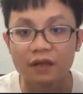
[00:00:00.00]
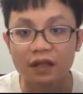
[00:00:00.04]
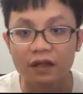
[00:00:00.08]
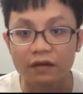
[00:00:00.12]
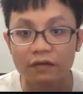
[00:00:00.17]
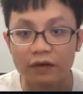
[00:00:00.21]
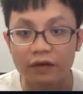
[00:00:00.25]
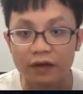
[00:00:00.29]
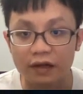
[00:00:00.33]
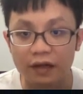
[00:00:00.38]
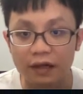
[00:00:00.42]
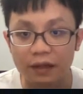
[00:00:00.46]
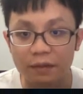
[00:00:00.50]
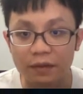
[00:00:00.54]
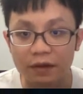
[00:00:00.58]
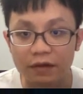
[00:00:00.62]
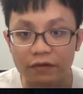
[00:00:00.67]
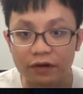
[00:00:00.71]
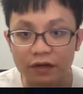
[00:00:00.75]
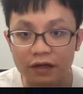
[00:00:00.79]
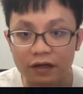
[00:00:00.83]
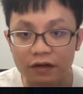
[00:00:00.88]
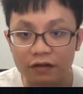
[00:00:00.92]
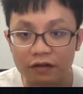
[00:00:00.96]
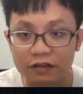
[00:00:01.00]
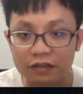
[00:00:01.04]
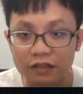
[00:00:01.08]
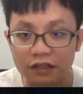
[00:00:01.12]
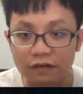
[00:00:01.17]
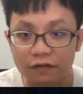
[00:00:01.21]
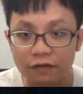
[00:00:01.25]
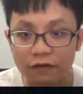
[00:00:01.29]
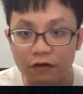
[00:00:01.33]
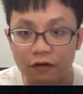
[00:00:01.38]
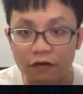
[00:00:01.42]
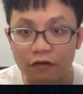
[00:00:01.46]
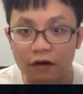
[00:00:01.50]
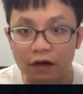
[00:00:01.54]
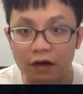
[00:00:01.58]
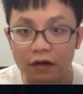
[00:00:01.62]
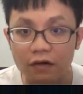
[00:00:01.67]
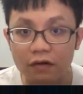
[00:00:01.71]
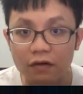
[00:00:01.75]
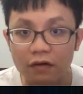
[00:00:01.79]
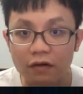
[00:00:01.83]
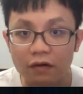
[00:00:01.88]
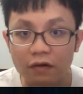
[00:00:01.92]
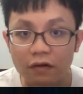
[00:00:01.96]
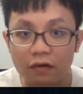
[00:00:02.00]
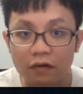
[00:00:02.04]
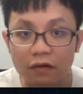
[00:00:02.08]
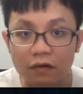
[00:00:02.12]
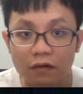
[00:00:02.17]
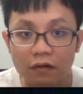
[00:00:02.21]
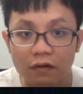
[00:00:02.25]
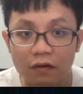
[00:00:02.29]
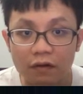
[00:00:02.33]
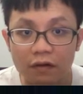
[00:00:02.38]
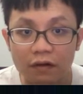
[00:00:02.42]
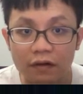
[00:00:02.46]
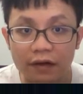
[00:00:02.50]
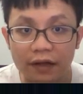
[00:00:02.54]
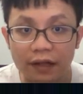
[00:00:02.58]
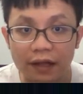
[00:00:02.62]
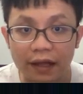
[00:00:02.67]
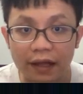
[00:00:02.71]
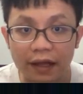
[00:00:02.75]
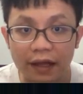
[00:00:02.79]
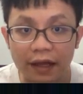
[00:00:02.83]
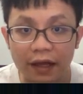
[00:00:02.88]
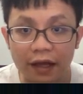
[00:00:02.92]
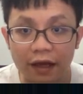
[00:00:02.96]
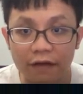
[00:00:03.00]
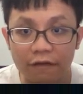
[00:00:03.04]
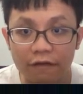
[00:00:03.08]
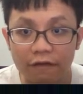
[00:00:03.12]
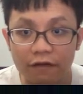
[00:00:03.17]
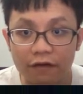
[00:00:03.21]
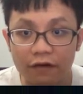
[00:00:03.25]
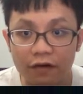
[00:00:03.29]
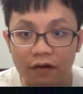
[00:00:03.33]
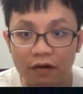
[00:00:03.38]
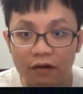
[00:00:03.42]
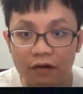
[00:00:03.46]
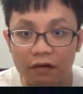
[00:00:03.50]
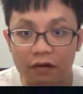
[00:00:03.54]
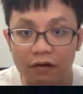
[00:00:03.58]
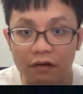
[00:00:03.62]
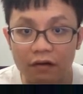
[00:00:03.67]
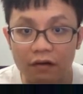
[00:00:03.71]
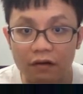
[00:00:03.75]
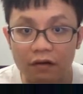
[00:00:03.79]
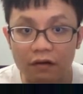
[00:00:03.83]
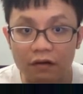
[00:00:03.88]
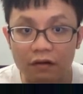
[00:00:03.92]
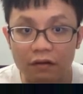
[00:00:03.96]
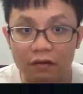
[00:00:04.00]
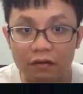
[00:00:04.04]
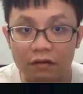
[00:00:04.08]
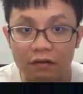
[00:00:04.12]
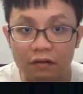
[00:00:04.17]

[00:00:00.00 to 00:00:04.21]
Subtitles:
Wait, let me read the question for a while. They have a